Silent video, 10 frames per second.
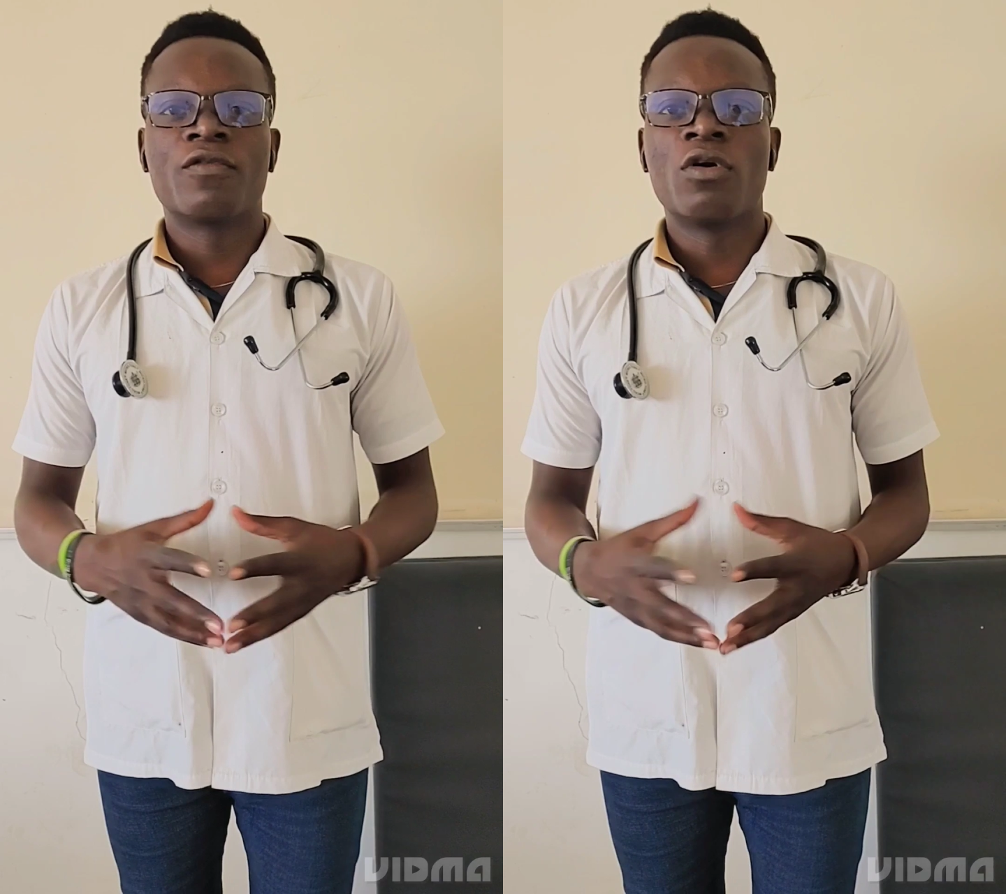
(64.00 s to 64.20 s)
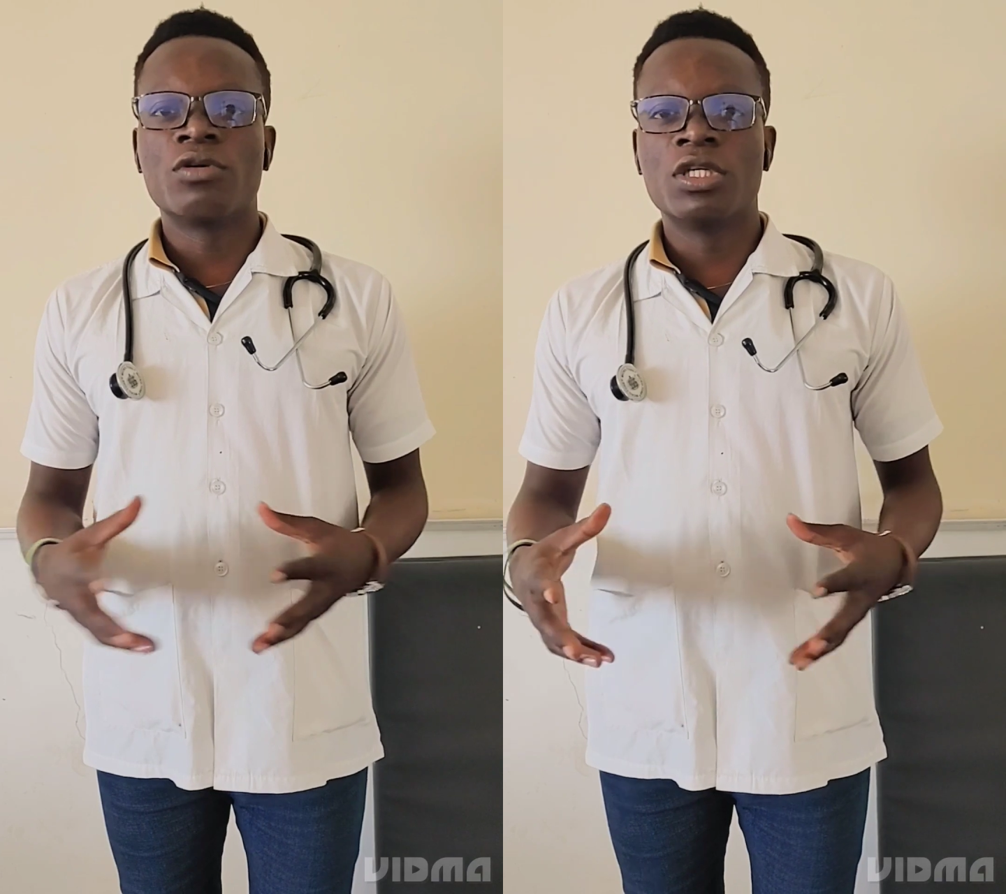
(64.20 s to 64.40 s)

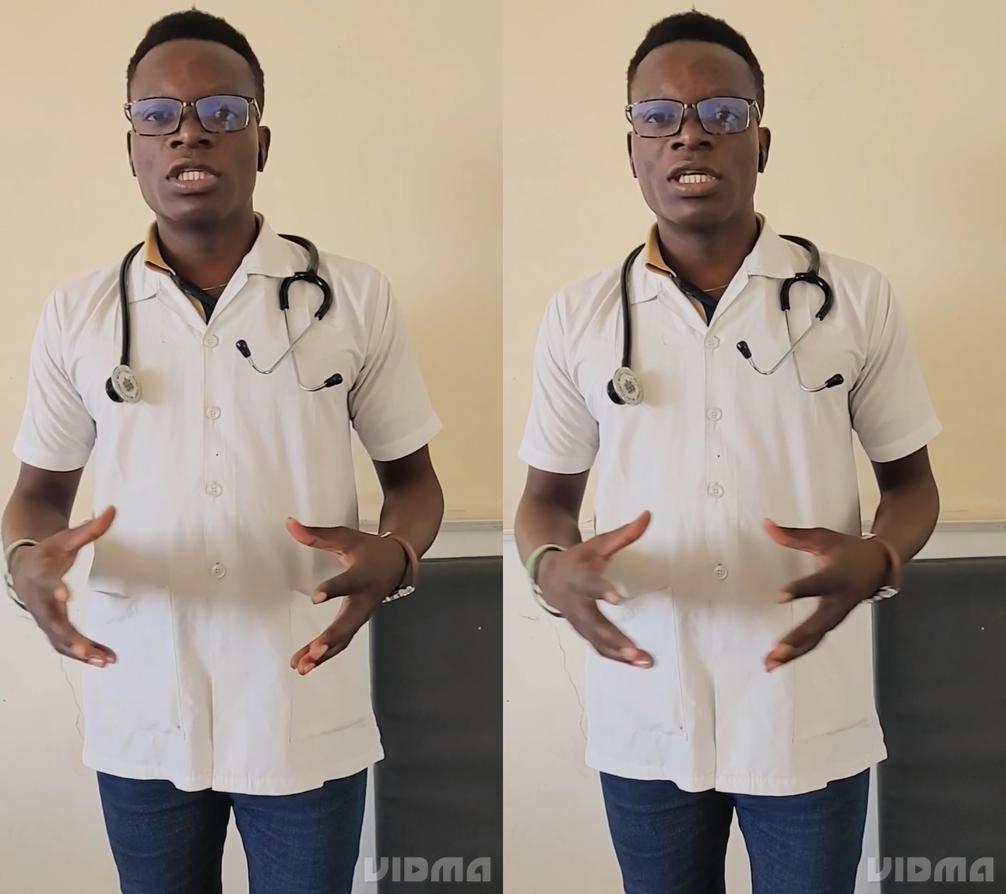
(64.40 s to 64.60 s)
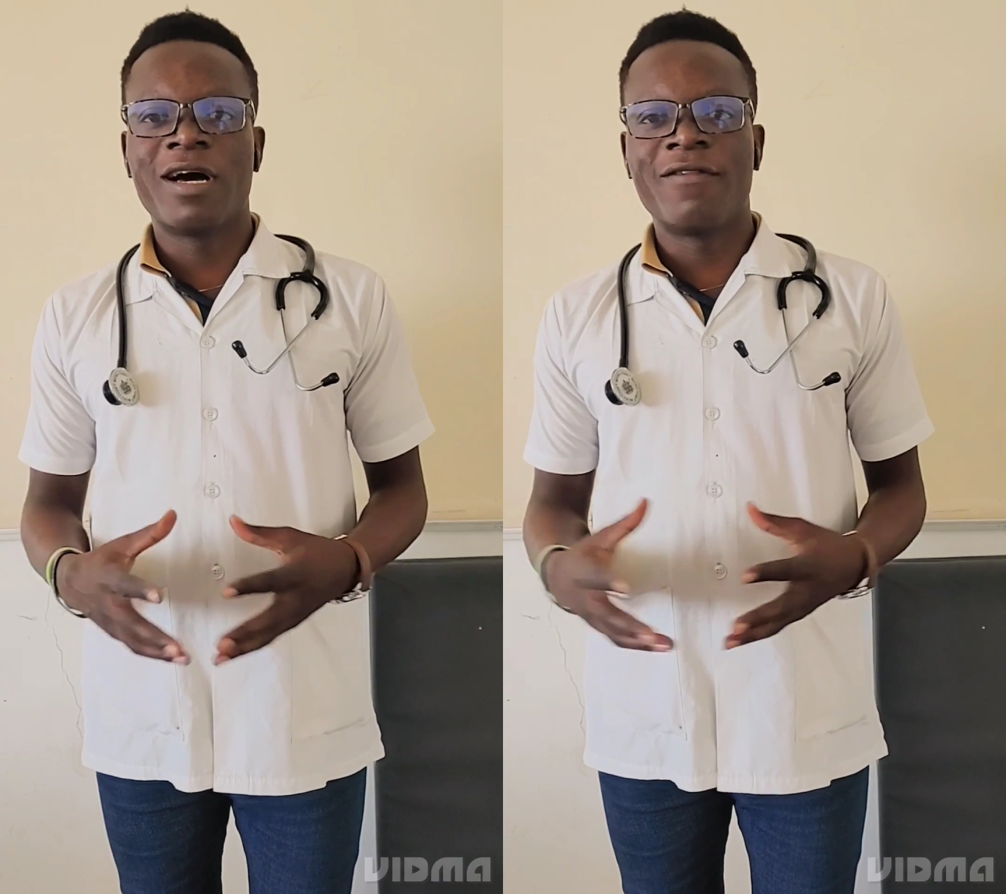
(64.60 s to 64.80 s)
of
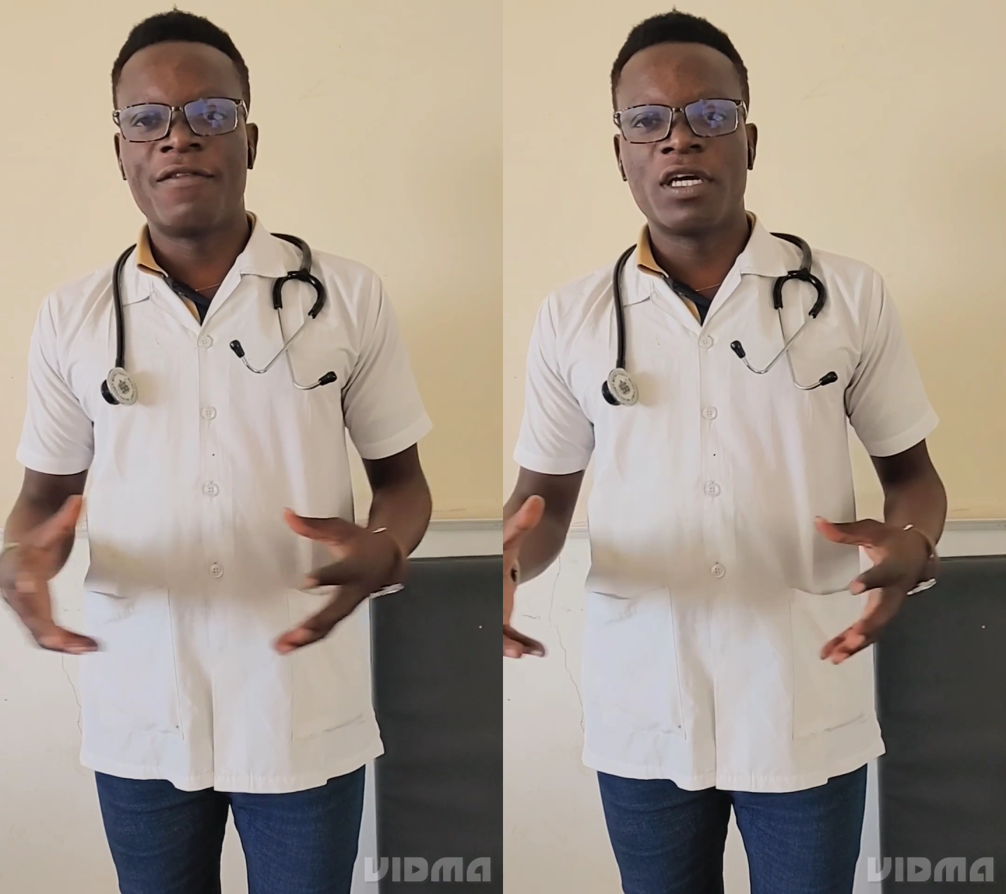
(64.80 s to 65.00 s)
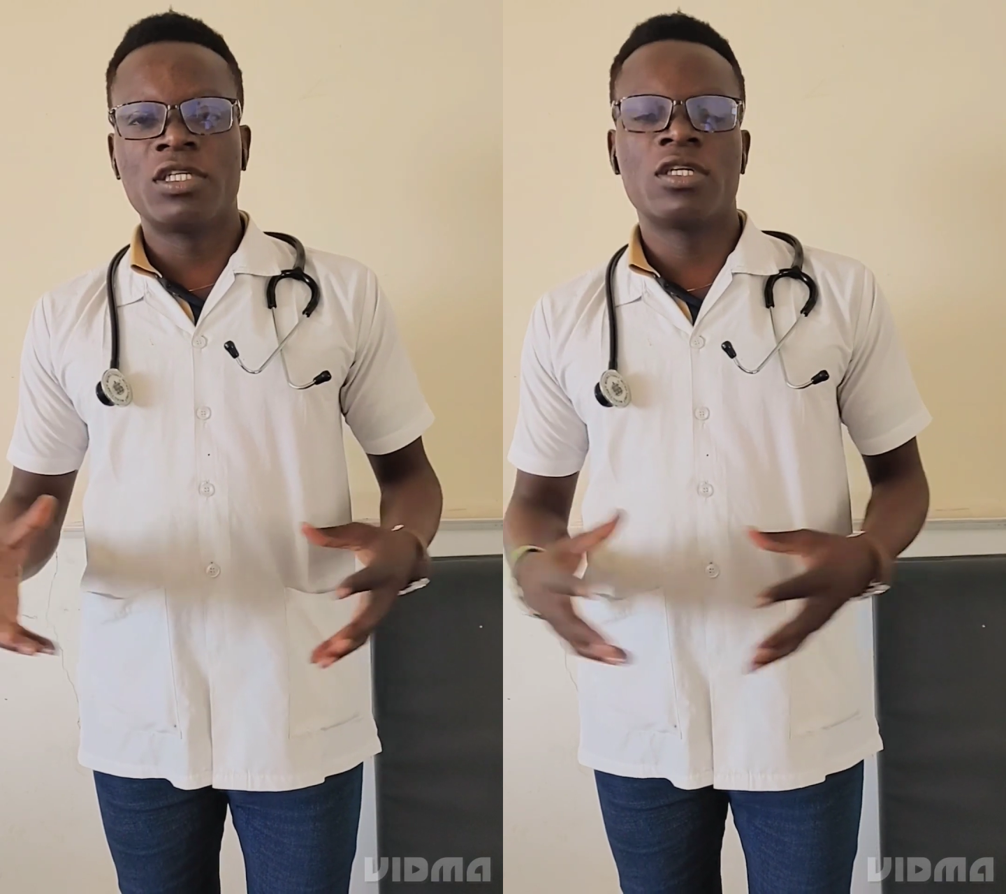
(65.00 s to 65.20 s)
cognition
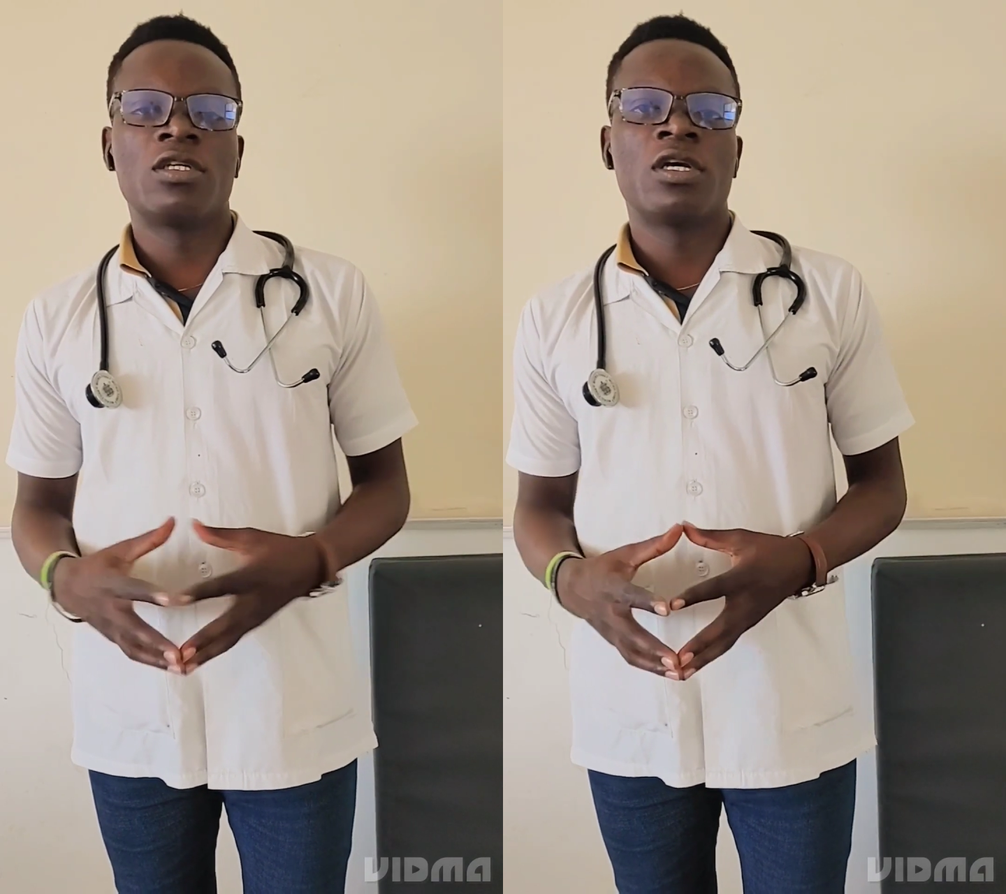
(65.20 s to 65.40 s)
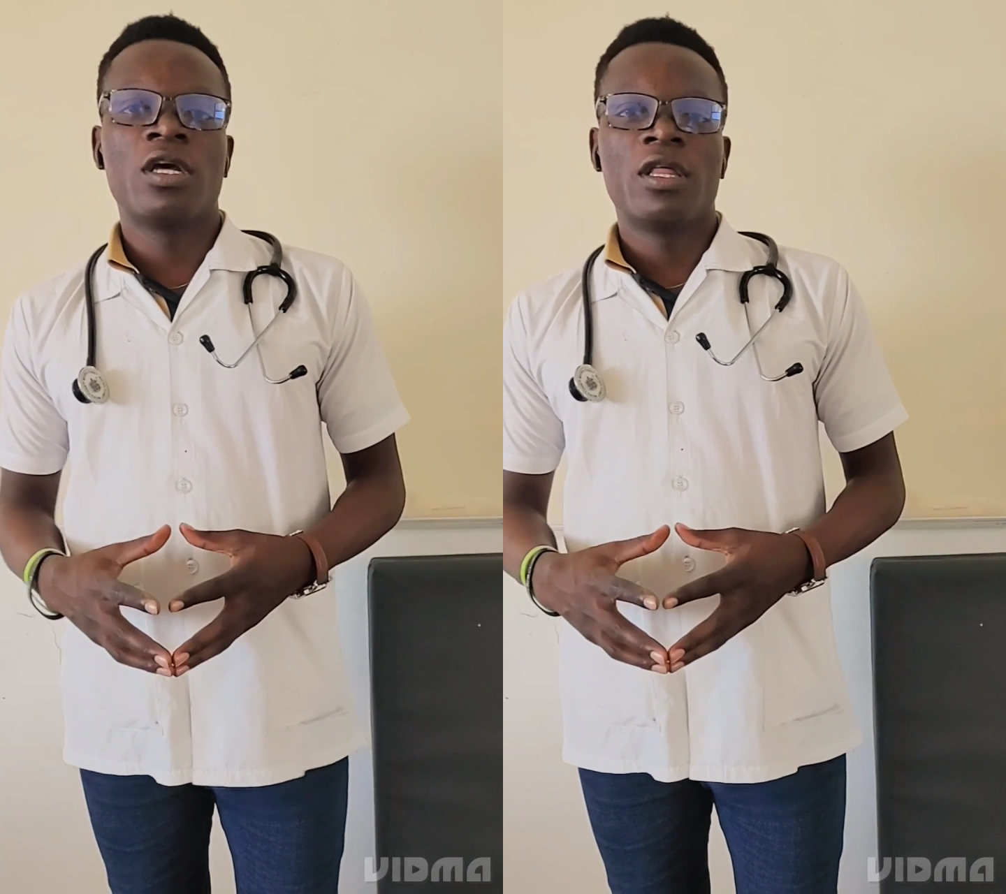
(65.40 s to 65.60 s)

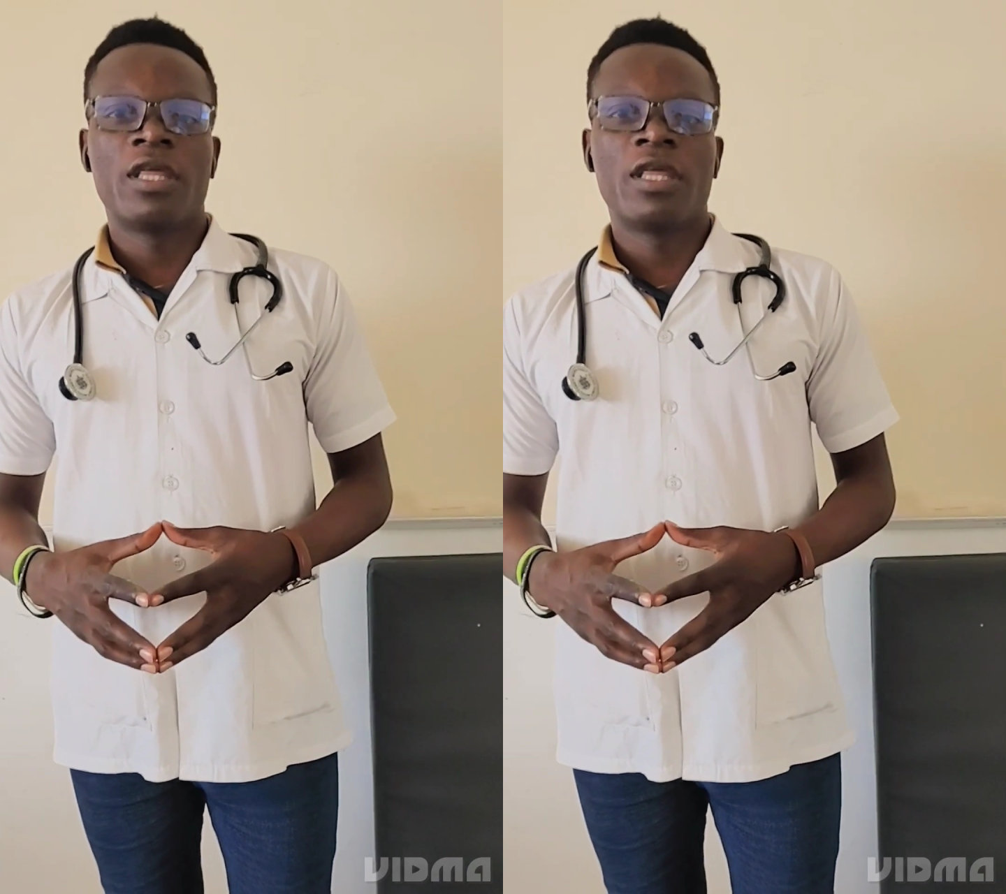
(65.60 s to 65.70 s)
affection.